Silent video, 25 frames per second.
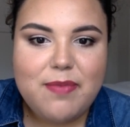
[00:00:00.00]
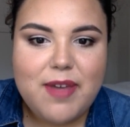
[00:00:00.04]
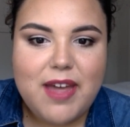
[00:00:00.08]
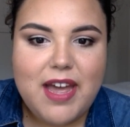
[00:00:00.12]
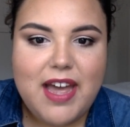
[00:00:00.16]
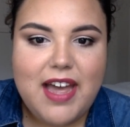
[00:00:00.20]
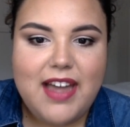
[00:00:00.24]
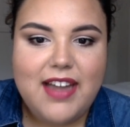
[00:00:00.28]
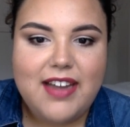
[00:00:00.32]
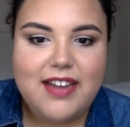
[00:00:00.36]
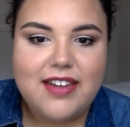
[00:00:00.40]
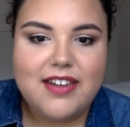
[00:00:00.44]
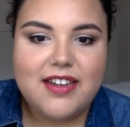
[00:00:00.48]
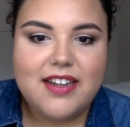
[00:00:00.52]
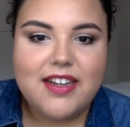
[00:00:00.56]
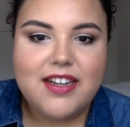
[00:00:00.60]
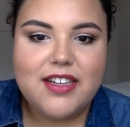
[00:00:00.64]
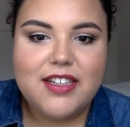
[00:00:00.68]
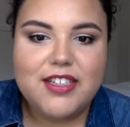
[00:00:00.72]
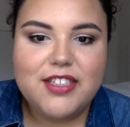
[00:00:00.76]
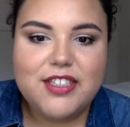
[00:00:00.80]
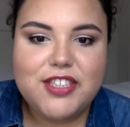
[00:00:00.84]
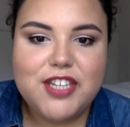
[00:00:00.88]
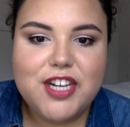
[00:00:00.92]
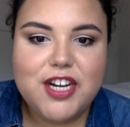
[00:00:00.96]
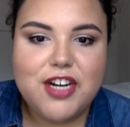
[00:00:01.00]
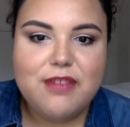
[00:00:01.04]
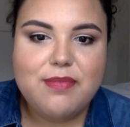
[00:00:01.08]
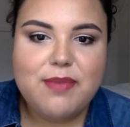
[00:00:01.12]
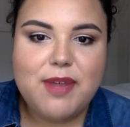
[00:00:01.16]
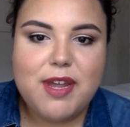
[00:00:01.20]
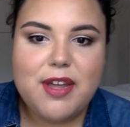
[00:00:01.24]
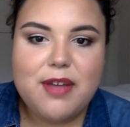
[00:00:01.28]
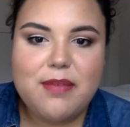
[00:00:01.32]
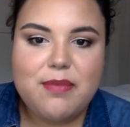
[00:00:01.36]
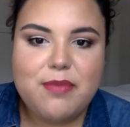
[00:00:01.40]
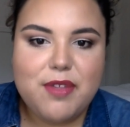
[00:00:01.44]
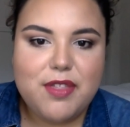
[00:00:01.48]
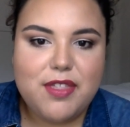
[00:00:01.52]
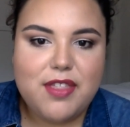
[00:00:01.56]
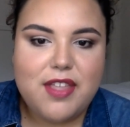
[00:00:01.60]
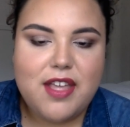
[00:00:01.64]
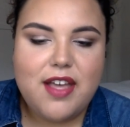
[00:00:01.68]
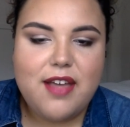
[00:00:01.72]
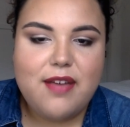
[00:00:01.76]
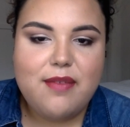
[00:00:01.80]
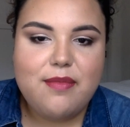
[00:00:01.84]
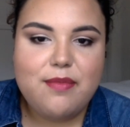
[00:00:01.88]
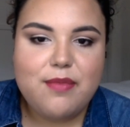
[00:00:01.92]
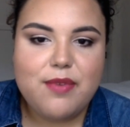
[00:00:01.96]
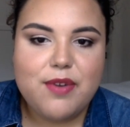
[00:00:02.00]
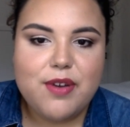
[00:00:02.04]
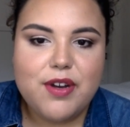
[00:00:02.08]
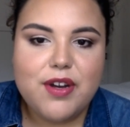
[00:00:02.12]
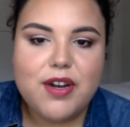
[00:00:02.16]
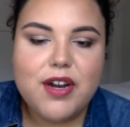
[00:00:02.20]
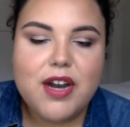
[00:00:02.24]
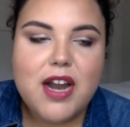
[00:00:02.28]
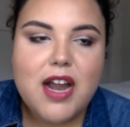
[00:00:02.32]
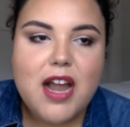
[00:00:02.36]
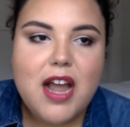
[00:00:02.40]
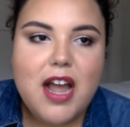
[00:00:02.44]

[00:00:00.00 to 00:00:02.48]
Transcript: and shared makeup with them. Or